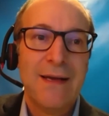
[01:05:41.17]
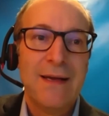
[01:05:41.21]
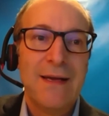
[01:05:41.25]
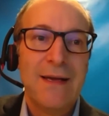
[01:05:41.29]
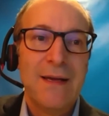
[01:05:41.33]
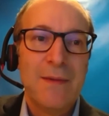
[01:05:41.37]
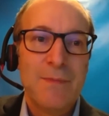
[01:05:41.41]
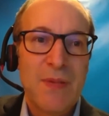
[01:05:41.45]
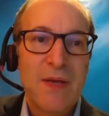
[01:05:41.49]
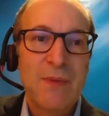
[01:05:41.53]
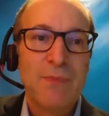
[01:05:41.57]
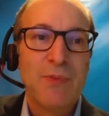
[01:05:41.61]

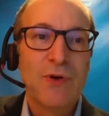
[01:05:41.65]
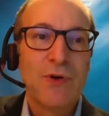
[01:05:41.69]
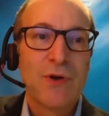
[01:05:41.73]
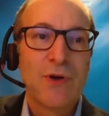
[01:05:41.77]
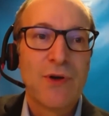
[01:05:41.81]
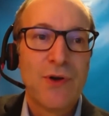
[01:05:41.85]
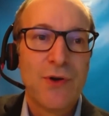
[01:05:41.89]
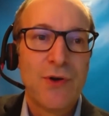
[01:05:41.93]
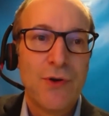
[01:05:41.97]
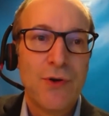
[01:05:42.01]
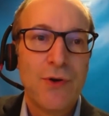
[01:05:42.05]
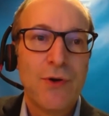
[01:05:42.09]
People
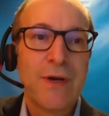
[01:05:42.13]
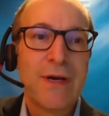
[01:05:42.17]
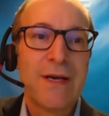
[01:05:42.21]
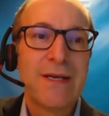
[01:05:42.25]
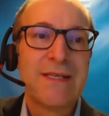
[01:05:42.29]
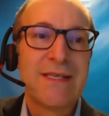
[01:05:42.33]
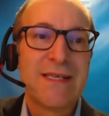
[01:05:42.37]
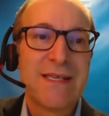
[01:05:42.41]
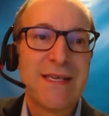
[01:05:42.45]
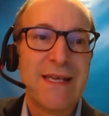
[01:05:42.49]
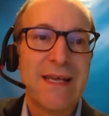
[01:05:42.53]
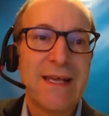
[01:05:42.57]
could
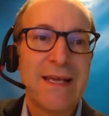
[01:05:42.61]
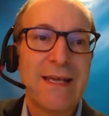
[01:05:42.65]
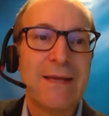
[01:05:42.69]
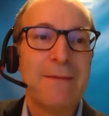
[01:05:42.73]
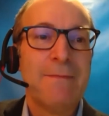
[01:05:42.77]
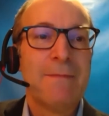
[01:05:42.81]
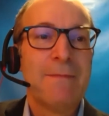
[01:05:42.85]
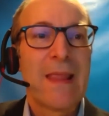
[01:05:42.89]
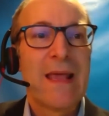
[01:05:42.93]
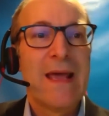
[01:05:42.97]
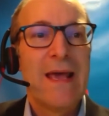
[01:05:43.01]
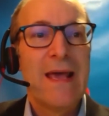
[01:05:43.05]
see,
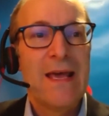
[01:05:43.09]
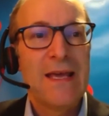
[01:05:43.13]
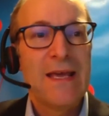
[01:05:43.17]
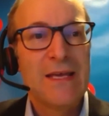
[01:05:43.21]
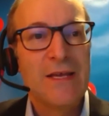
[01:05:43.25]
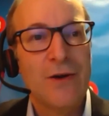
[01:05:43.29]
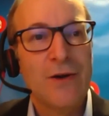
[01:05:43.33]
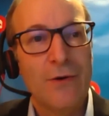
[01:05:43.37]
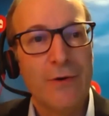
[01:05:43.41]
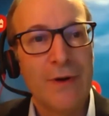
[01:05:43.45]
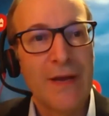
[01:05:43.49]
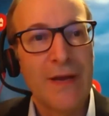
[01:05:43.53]

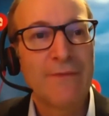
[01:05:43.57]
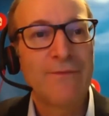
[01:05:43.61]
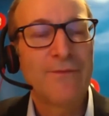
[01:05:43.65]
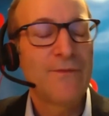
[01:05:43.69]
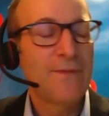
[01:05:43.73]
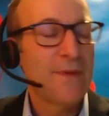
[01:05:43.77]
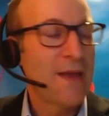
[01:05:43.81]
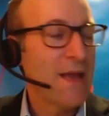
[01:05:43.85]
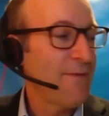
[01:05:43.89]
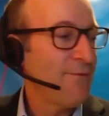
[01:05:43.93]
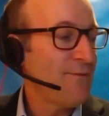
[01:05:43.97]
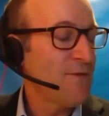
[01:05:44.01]

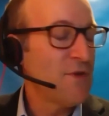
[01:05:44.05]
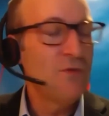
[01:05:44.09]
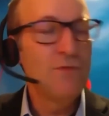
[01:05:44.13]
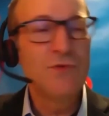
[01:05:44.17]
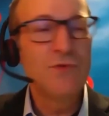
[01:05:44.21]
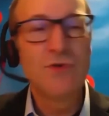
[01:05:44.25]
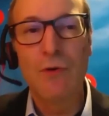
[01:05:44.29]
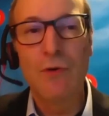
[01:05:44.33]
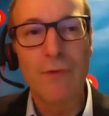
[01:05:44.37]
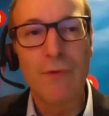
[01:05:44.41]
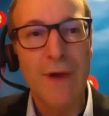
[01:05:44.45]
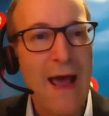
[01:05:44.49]
if you
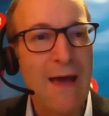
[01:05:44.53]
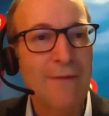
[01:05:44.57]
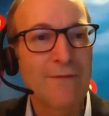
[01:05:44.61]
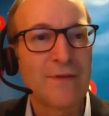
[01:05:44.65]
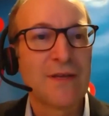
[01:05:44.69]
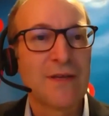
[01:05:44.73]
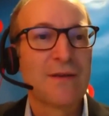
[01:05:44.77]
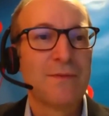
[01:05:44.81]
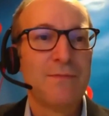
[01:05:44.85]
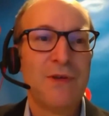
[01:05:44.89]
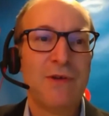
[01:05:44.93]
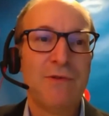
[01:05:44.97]
don't have
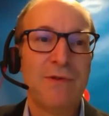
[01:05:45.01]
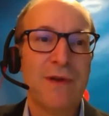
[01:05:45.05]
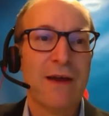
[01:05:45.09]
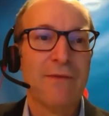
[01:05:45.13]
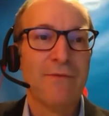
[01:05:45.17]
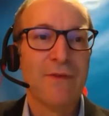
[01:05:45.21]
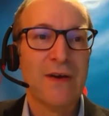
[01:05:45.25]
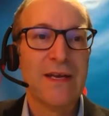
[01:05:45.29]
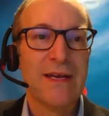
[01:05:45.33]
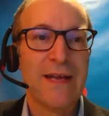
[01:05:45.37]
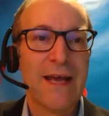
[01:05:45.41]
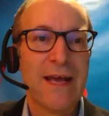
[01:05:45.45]
to commute
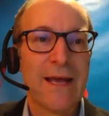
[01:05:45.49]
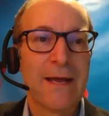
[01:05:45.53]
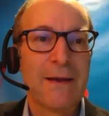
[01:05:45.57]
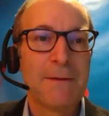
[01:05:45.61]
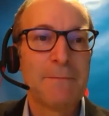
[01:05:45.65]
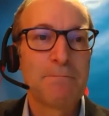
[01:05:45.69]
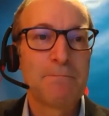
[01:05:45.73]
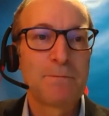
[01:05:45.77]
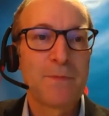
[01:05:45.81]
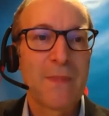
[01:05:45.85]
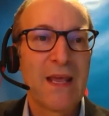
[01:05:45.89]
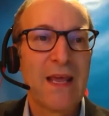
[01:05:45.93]
every day,
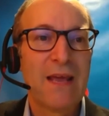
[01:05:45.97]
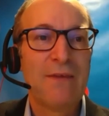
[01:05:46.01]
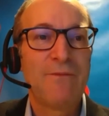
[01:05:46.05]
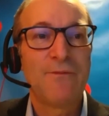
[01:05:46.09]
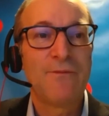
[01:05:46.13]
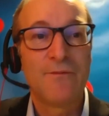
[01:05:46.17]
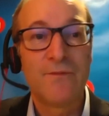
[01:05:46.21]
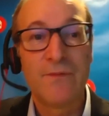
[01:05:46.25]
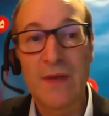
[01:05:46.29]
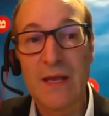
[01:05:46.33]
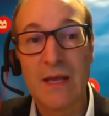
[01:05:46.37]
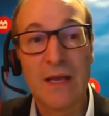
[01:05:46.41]

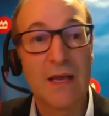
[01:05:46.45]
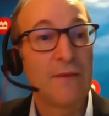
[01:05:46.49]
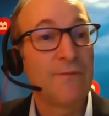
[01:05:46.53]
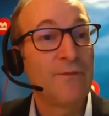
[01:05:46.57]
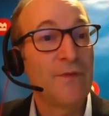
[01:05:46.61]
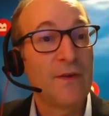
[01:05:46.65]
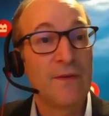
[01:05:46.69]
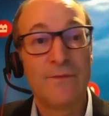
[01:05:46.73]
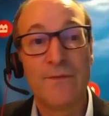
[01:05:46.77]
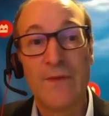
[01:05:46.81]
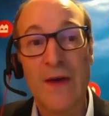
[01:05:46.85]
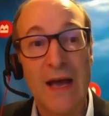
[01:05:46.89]
if
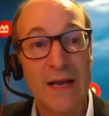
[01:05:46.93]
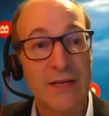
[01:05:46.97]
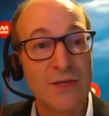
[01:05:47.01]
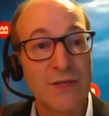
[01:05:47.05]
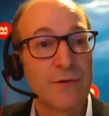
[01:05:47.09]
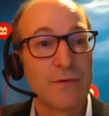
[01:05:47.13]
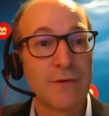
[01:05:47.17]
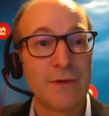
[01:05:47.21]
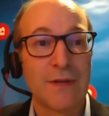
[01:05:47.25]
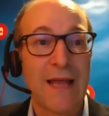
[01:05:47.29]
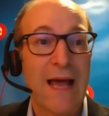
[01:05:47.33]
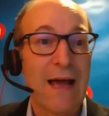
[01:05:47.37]
in fact
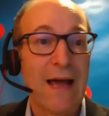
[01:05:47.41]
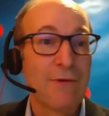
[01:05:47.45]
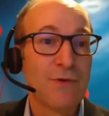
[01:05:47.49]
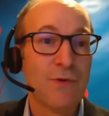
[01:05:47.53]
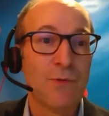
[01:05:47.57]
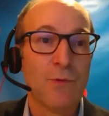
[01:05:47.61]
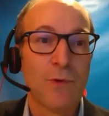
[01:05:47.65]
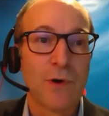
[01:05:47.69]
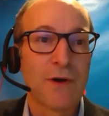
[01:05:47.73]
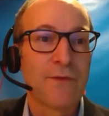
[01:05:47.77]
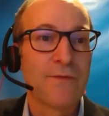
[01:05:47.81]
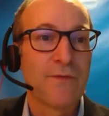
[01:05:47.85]
you're allowed to
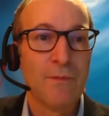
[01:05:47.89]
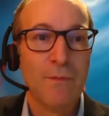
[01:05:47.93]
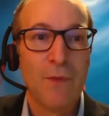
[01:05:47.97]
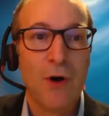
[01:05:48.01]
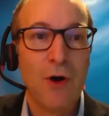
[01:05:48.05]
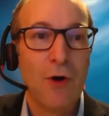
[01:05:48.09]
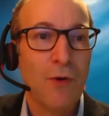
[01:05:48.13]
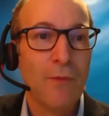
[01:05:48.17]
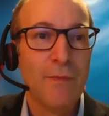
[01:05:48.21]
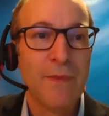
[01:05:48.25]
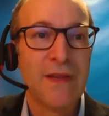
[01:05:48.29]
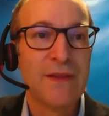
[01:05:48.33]
work from
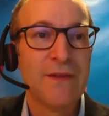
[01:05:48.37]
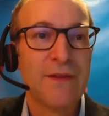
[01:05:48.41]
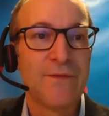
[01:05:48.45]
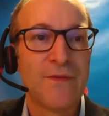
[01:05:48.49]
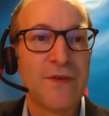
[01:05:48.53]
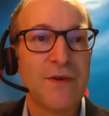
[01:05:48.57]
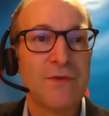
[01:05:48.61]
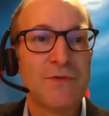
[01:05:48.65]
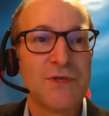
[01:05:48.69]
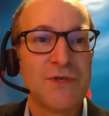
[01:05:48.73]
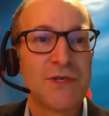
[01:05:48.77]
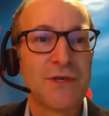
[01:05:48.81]
home in the
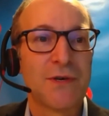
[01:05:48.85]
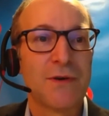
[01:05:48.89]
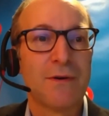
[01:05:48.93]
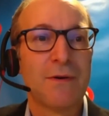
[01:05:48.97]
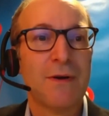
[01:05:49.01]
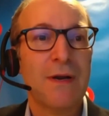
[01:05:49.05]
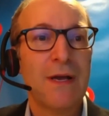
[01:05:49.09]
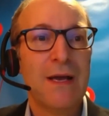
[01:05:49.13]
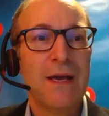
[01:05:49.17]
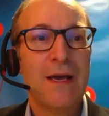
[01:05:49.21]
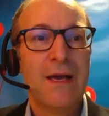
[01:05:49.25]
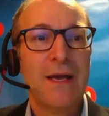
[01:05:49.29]
future,
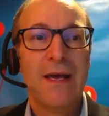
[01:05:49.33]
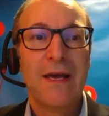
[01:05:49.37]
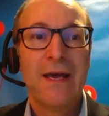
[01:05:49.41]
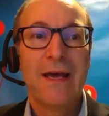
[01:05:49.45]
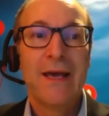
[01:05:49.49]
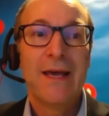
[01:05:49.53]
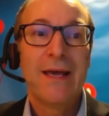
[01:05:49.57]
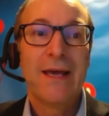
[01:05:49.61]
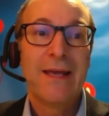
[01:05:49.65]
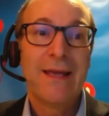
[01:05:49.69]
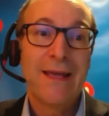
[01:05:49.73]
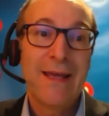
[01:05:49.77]

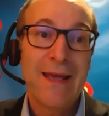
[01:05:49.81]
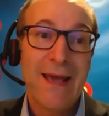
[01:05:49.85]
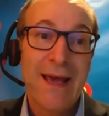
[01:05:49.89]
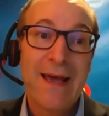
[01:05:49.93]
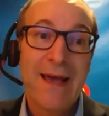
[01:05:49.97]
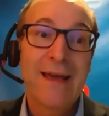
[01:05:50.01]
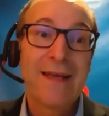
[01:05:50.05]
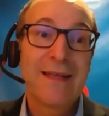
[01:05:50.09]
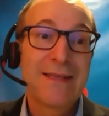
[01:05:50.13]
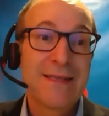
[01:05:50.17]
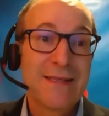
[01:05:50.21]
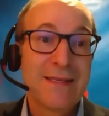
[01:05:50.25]

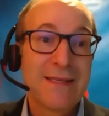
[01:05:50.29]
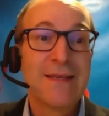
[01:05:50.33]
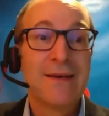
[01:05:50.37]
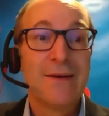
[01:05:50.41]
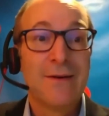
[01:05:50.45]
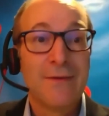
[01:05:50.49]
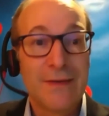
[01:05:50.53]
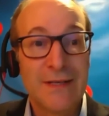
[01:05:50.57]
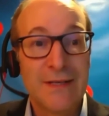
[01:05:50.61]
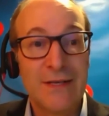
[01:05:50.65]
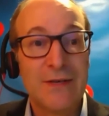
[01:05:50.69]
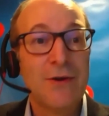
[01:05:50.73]
and
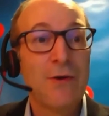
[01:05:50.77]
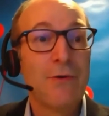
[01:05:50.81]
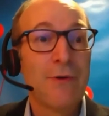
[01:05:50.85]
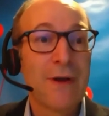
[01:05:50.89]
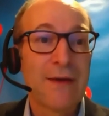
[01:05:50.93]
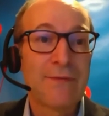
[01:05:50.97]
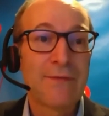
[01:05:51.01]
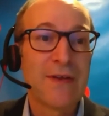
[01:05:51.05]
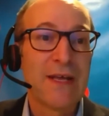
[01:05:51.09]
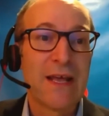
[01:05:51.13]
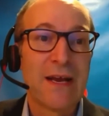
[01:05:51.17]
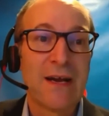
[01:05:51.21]
you don't
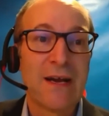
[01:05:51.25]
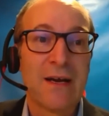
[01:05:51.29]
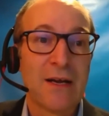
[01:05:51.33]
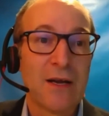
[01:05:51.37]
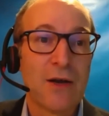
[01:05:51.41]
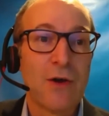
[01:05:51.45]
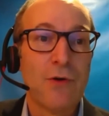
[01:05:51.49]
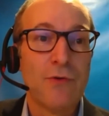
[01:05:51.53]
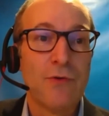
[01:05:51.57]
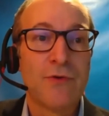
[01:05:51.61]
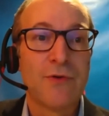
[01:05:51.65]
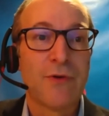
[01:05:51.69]
have to get on a
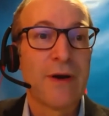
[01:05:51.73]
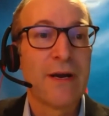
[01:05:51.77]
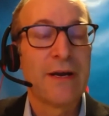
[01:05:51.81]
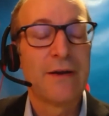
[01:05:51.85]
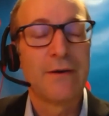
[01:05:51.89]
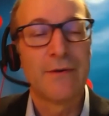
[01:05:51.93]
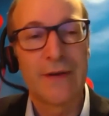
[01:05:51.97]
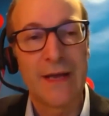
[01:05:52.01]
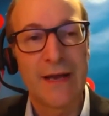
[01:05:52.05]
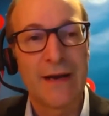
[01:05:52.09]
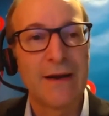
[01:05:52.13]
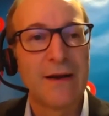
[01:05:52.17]
GO train
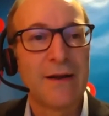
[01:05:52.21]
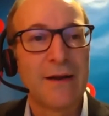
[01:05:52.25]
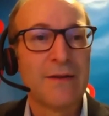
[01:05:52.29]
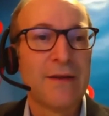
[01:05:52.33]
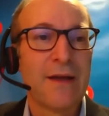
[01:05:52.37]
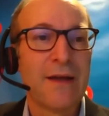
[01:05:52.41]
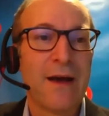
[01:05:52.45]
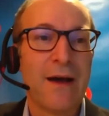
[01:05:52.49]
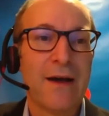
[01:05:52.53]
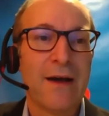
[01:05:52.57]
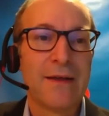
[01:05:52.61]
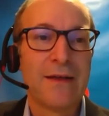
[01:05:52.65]
or get it on
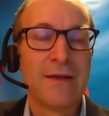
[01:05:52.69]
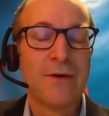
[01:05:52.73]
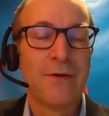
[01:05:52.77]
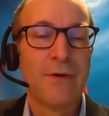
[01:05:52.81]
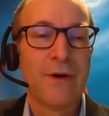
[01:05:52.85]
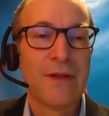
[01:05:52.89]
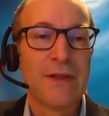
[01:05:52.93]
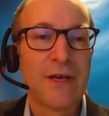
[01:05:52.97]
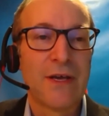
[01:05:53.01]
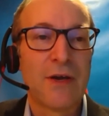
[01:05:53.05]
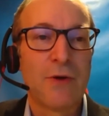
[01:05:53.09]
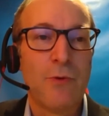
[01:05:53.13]
the
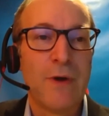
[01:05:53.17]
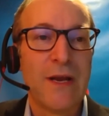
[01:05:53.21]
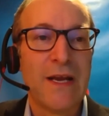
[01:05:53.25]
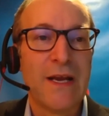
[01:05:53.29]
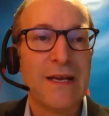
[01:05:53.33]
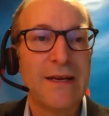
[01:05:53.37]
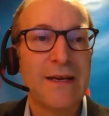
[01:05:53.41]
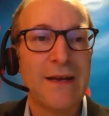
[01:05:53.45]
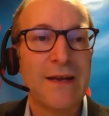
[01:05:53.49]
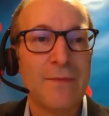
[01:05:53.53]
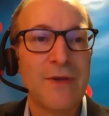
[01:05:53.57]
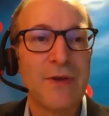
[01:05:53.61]
on the
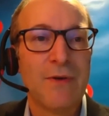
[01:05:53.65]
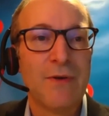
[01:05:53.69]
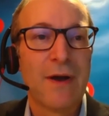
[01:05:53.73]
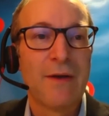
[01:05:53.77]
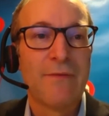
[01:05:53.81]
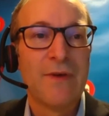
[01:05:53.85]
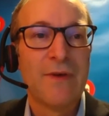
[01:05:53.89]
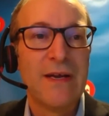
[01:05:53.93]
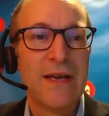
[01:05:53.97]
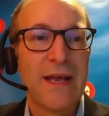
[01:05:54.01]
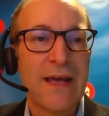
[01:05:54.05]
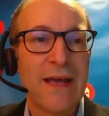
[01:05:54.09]
Queenie W
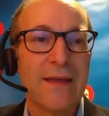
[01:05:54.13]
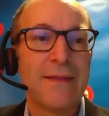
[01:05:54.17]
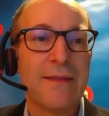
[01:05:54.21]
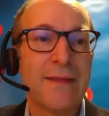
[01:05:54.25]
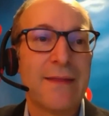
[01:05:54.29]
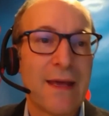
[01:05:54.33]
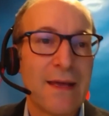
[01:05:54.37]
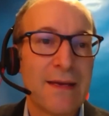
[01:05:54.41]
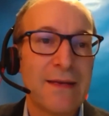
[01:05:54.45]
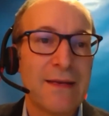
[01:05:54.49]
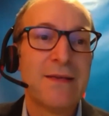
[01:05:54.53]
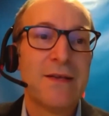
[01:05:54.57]
every day,
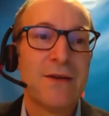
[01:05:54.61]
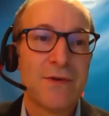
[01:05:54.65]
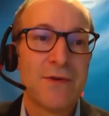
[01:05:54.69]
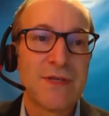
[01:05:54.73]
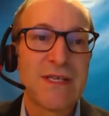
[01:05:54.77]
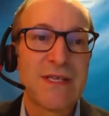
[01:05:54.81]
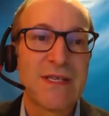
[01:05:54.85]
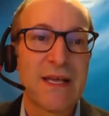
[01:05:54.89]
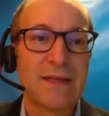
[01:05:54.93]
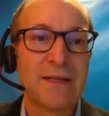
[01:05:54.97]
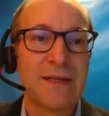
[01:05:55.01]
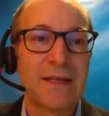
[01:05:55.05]
then
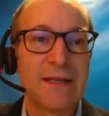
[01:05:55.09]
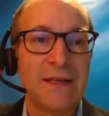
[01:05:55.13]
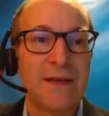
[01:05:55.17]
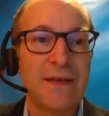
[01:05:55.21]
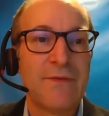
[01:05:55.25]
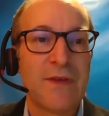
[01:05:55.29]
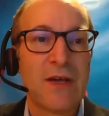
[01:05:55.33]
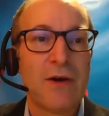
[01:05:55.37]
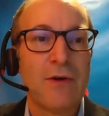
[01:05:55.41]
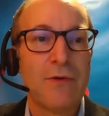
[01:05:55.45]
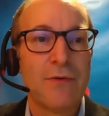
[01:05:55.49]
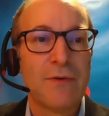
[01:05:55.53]
suddenly
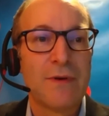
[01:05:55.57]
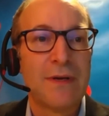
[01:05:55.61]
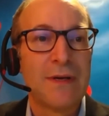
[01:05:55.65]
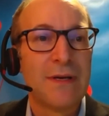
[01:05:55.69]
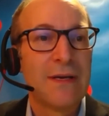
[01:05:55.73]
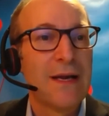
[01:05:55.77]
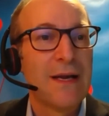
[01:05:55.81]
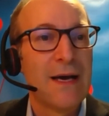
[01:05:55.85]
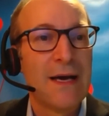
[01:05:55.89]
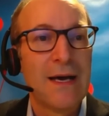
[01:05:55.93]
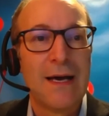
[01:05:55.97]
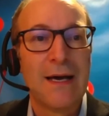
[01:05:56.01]
living out in
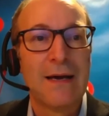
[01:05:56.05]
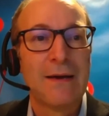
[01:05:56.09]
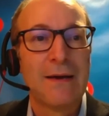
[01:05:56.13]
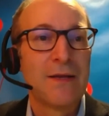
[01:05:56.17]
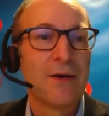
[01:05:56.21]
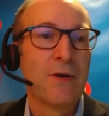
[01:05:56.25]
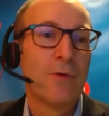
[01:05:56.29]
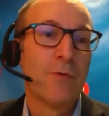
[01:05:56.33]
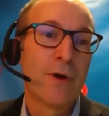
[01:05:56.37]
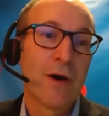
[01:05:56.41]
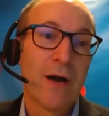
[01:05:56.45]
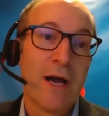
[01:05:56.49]

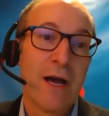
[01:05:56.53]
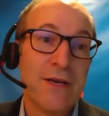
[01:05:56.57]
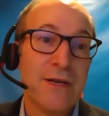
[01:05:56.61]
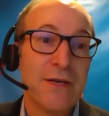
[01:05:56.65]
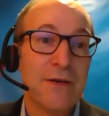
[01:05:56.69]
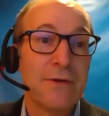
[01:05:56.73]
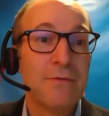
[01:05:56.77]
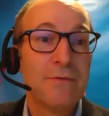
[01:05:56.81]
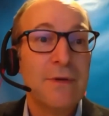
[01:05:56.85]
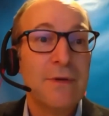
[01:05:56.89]
where I do,